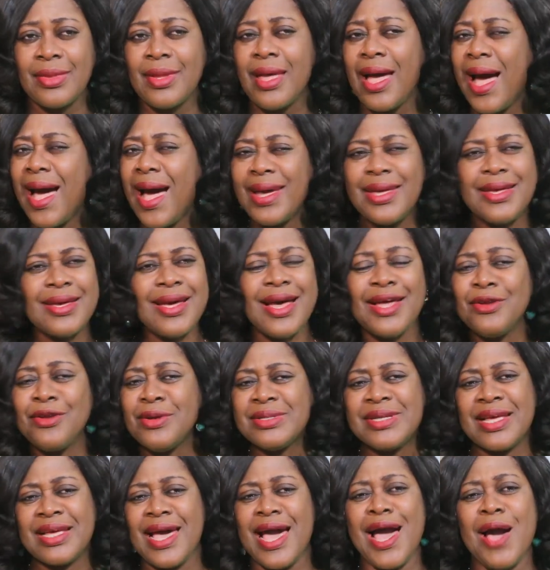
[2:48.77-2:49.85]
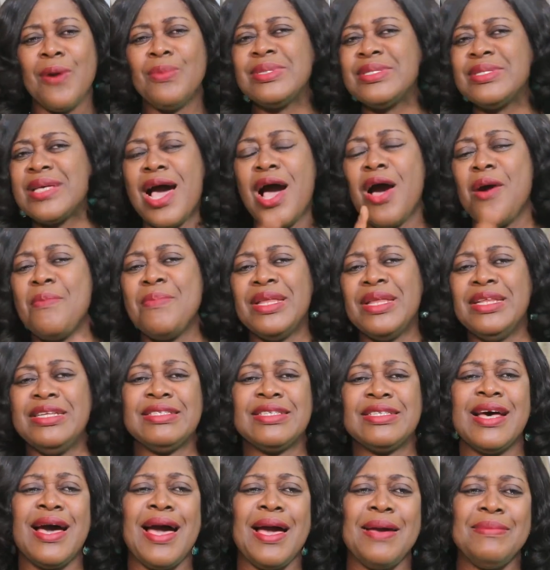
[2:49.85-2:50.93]
I cannot count how many
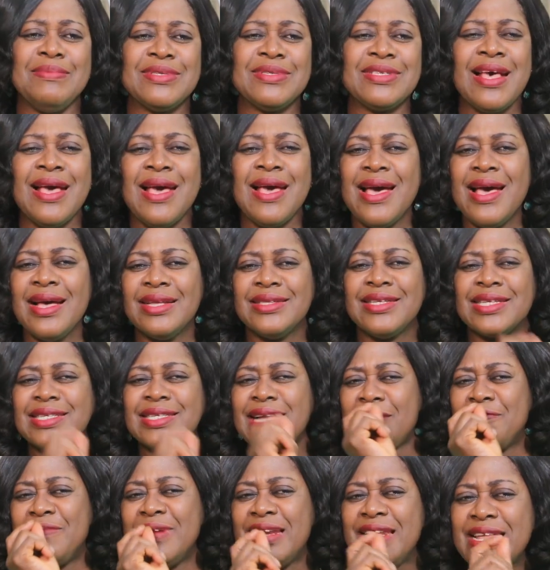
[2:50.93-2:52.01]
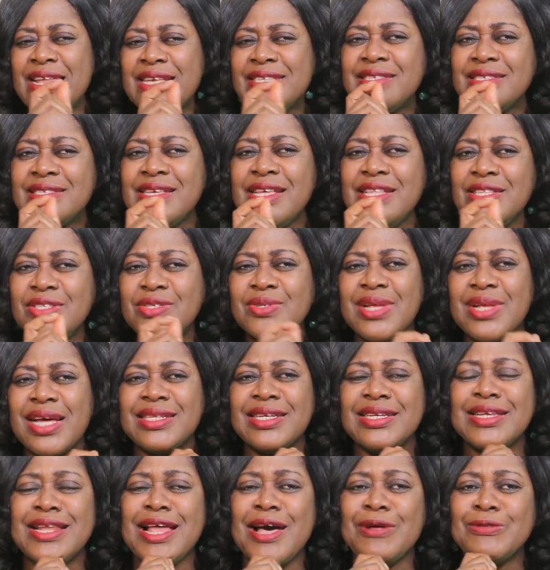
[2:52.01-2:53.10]
times that I've listened to that
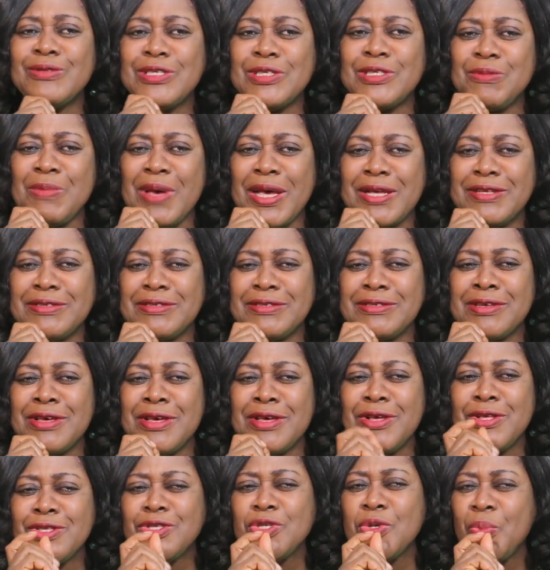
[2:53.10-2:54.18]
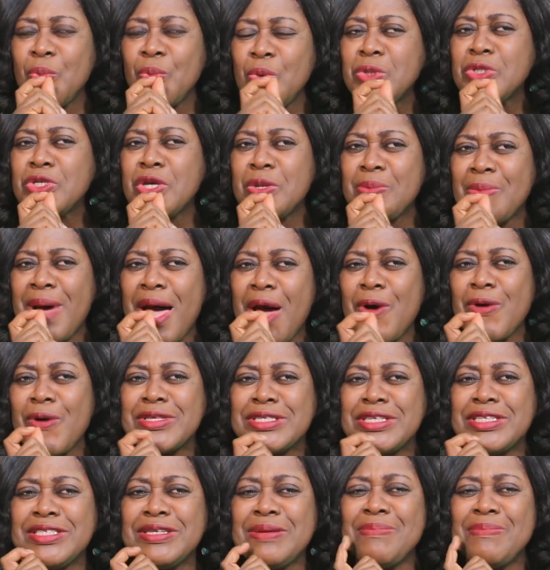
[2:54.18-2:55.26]
announcement to put on my
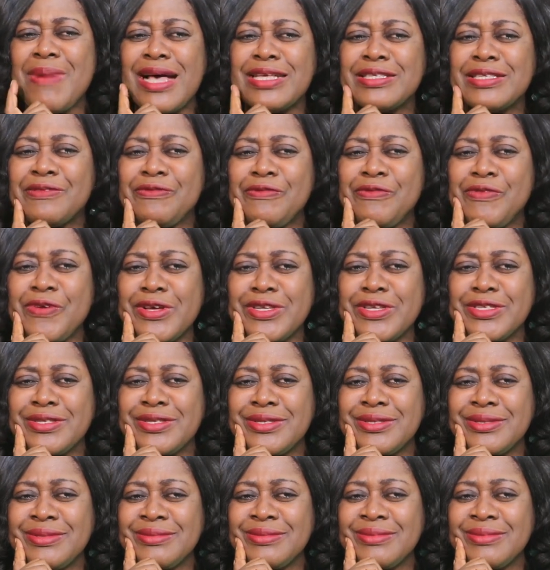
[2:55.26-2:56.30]
oxygen mask first.